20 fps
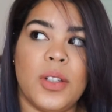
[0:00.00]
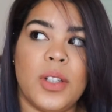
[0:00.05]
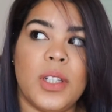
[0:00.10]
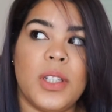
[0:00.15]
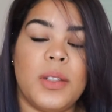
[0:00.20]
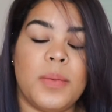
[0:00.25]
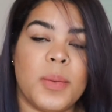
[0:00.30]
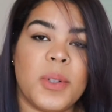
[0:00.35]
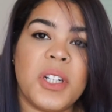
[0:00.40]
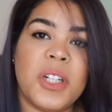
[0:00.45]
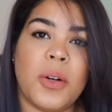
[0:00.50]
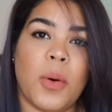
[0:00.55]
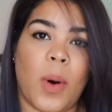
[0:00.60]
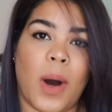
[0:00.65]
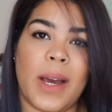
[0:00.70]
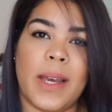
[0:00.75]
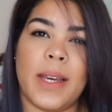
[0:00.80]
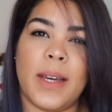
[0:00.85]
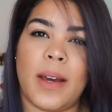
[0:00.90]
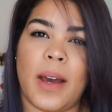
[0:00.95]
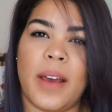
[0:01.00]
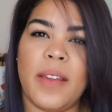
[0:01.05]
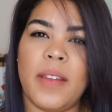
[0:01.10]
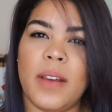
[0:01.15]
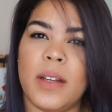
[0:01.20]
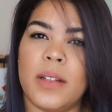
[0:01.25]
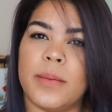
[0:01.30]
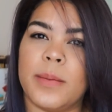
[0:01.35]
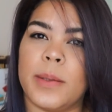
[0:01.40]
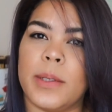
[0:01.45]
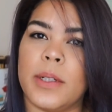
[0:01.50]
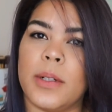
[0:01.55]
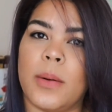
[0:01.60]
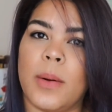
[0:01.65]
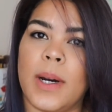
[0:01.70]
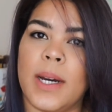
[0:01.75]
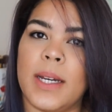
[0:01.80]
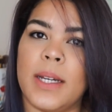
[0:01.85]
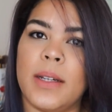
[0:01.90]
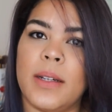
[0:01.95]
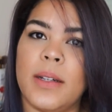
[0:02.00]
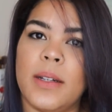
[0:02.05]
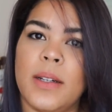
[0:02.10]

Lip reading: It's pretty quiet. I think it's pretty quiet.